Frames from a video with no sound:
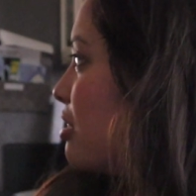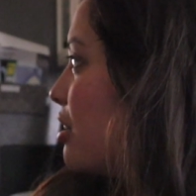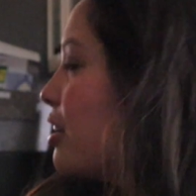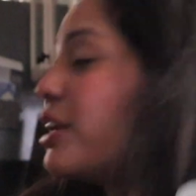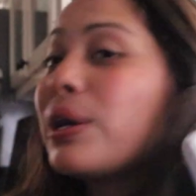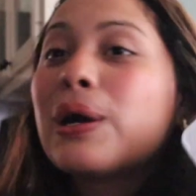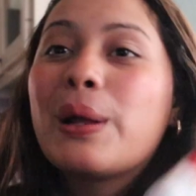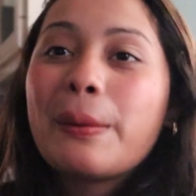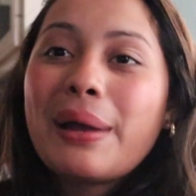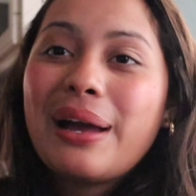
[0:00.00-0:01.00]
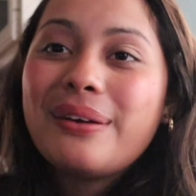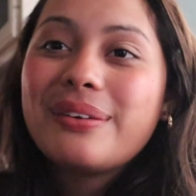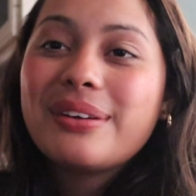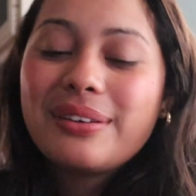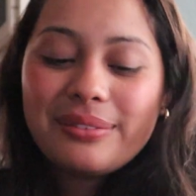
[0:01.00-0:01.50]
powder. Garlic
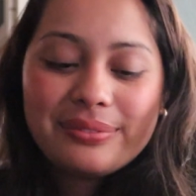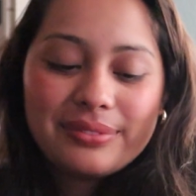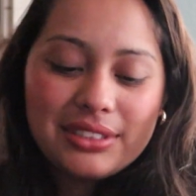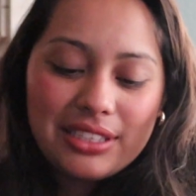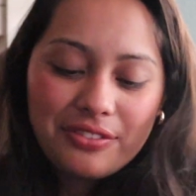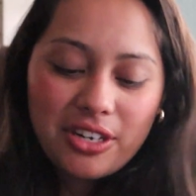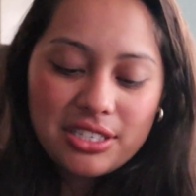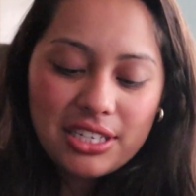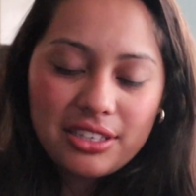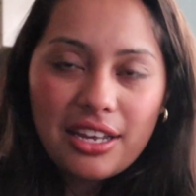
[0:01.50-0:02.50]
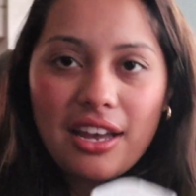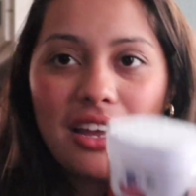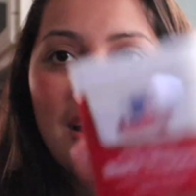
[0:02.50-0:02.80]
powder, I forgot to get that.